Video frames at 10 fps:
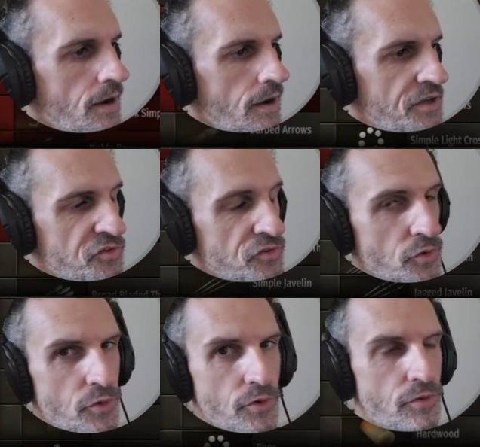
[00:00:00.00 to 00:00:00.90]
and
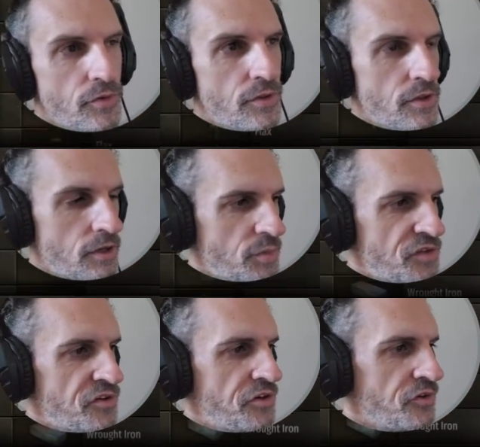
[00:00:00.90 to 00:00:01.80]
sold the
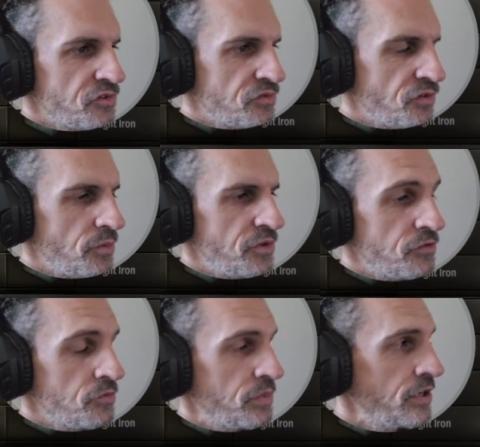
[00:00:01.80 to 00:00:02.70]
materials from the
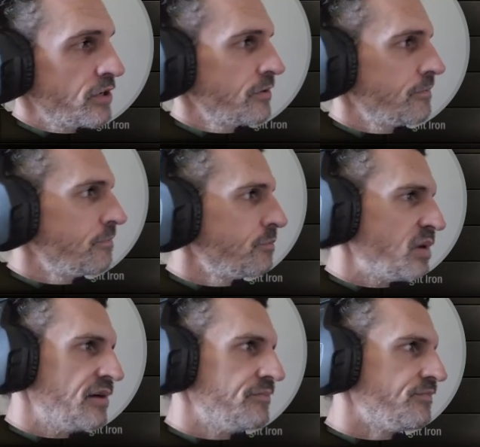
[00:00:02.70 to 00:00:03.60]
spear,
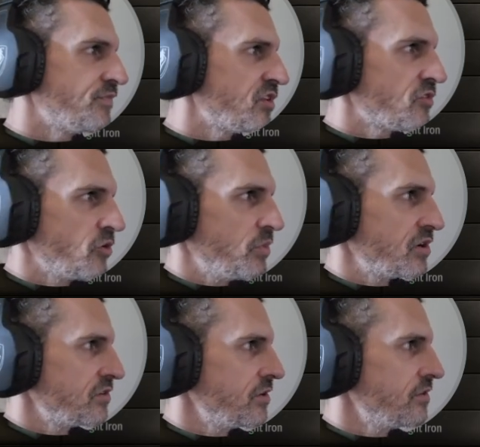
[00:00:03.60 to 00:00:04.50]
but it's no
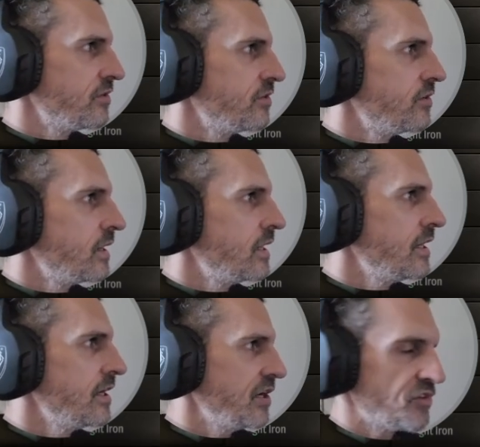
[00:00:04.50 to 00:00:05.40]
big deal.
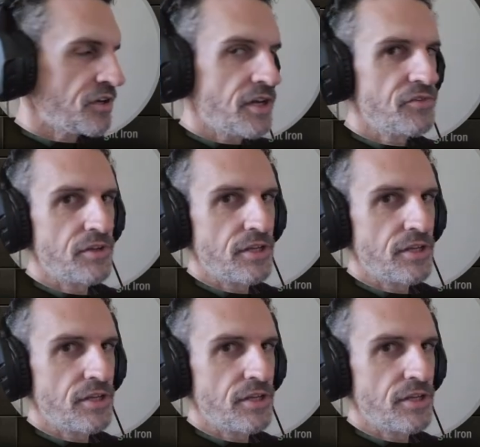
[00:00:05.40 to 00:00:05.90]
It's a guessing